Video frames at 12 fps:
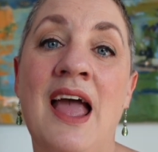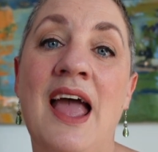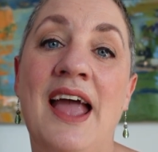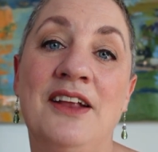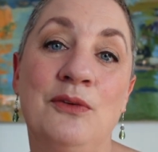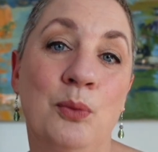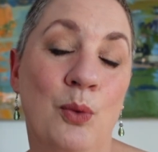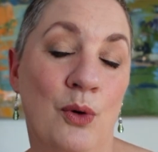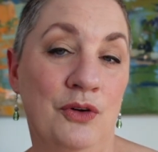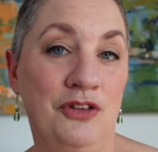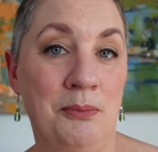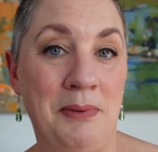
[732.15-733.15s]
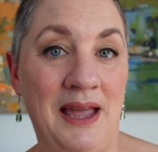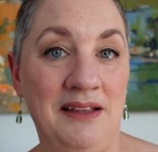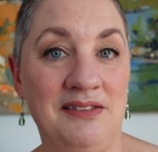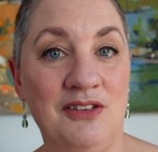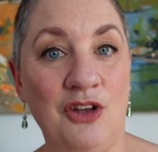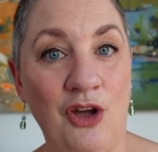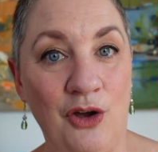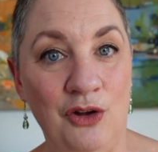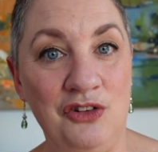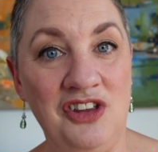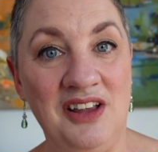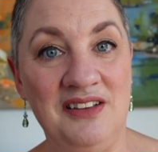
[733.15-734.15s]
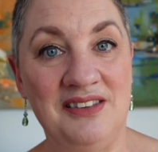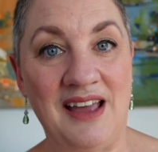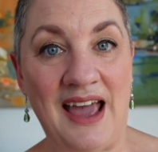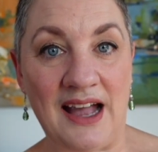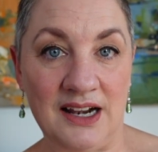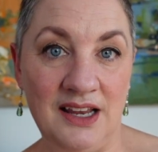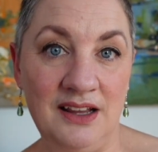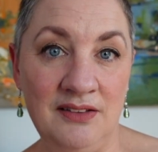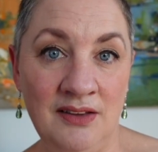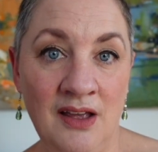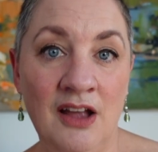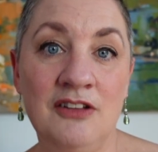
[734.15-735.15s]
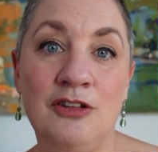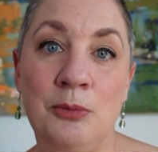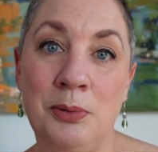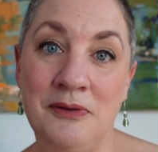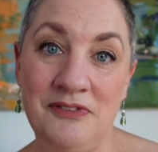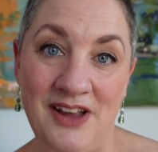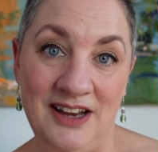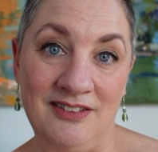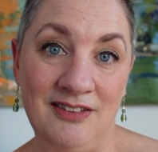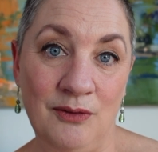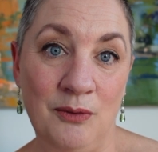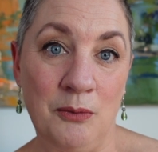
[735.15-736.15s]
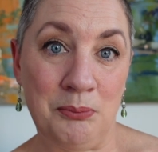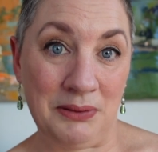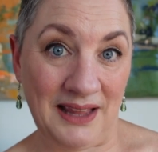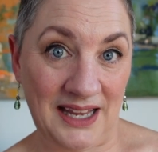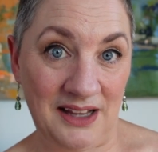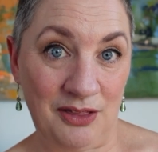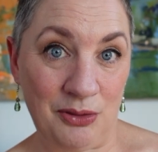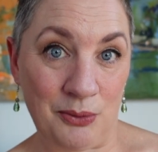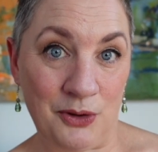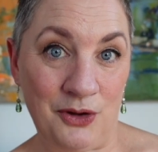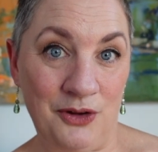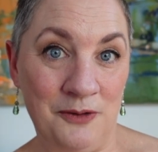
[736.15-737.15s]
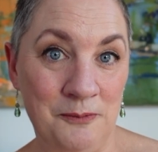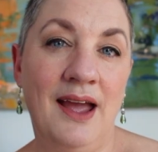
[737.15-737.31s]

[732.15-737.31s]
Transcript: and water-based coatings are added to prevent bleed through.